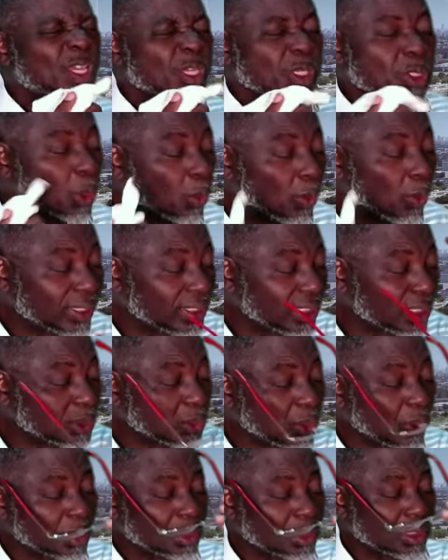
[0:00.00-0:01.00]
So when they
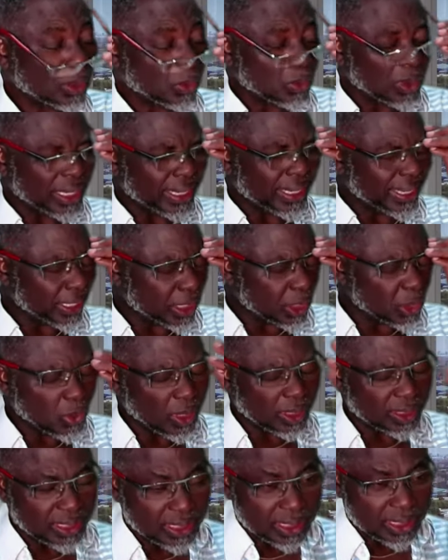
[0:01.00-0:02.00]
thought they would lick you
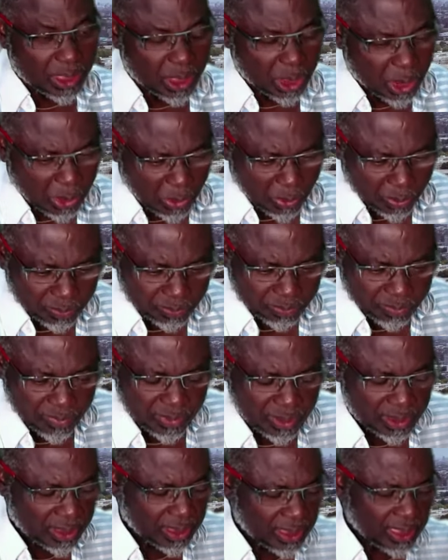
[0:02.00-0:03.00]
and eat you,
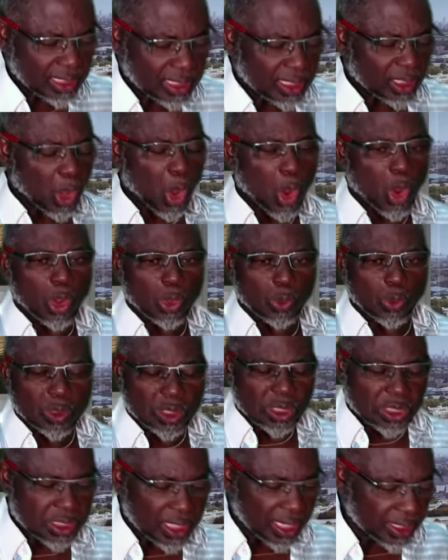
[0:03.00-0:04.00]
God will
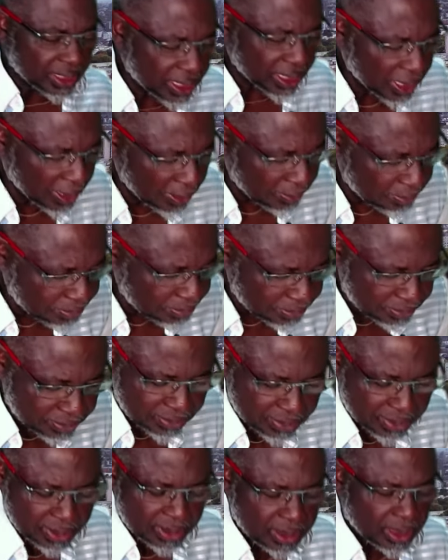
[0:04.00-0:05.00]
send help.
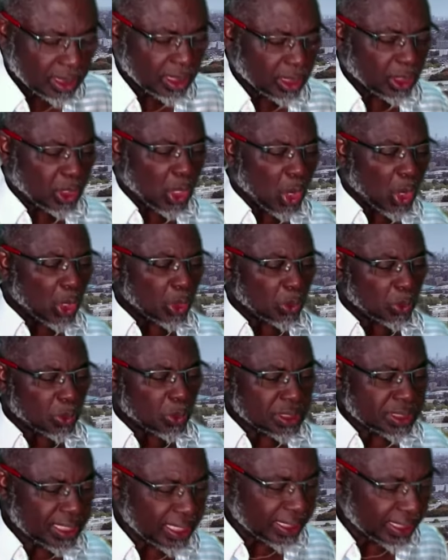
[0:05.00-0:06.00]
God will
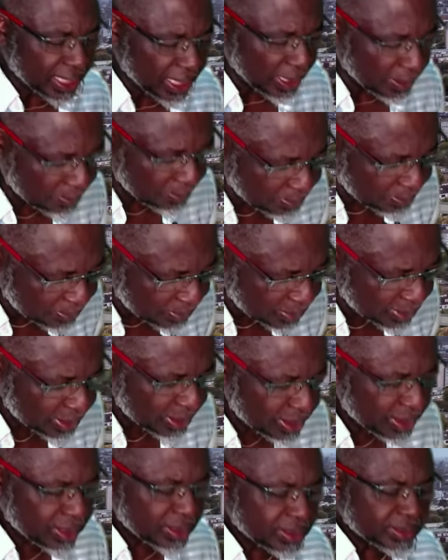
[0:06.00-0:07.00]
send help.
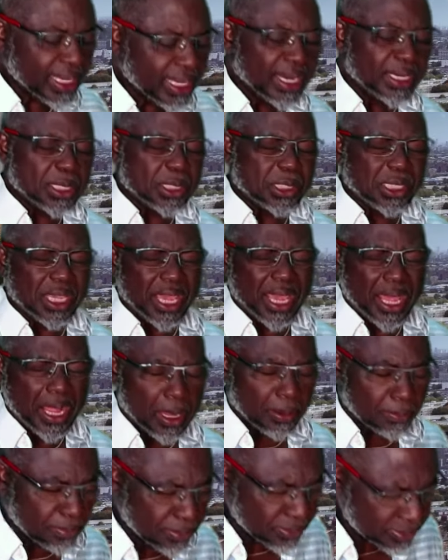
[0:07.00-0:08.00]
There is a
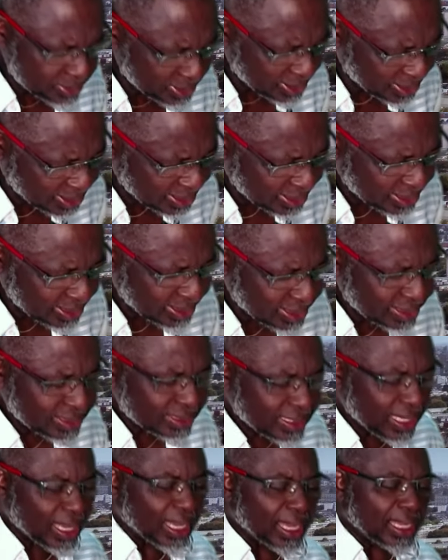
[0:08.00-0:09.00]
help
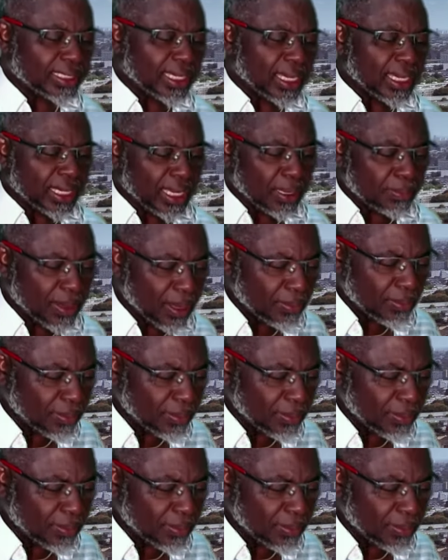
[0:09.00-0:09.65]
that